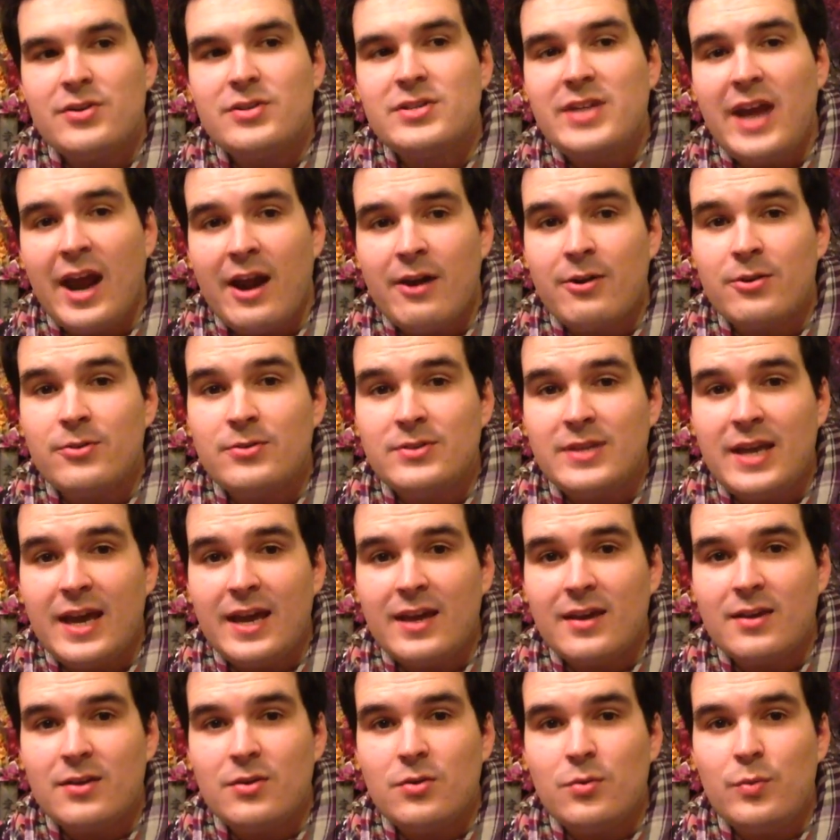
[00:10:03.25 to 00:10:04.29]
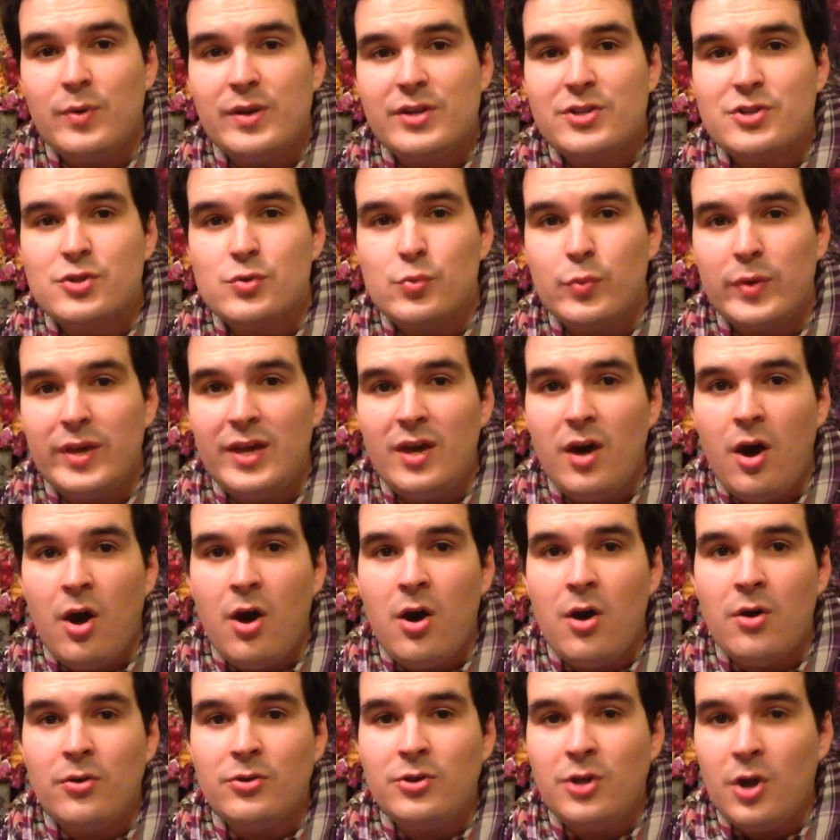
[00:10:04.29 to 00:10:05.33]
Tarot deck, which we
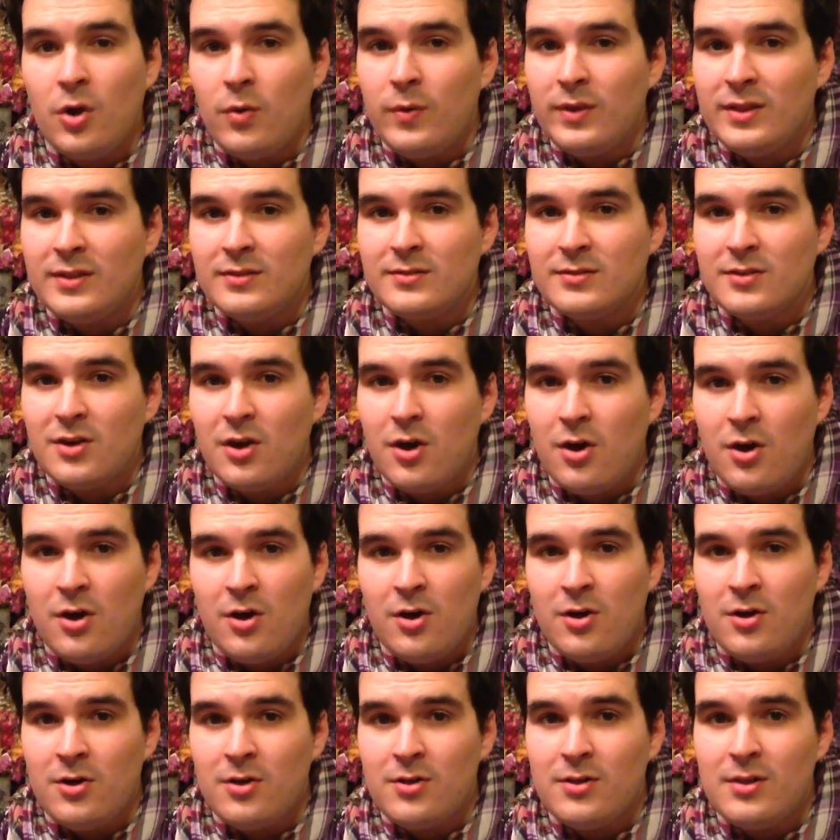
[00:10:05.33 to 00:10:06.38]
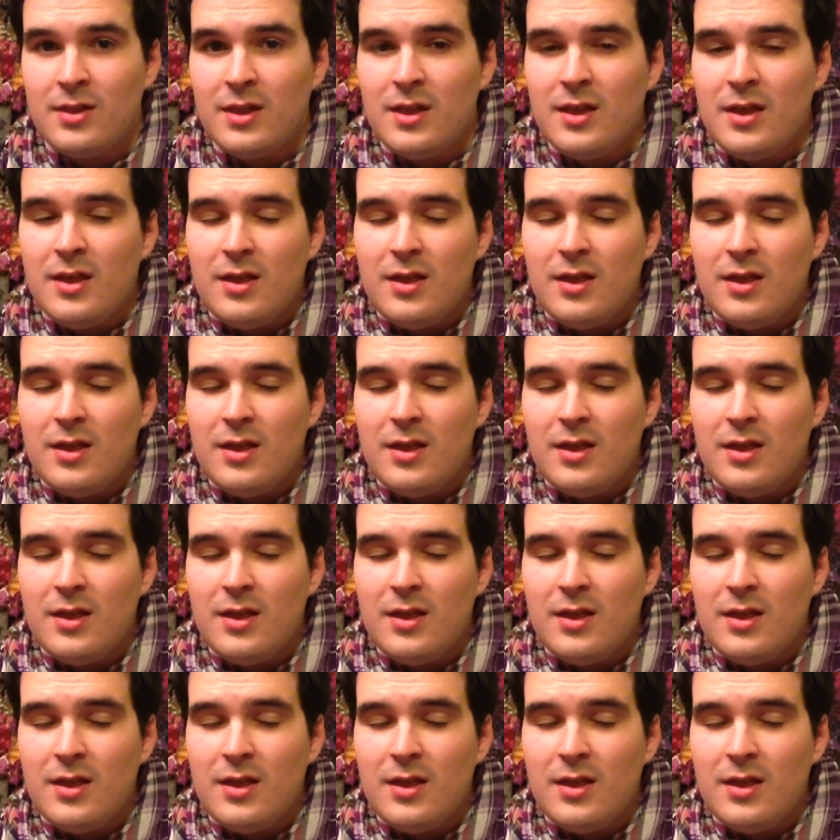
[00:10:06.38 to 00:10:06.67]
all know and call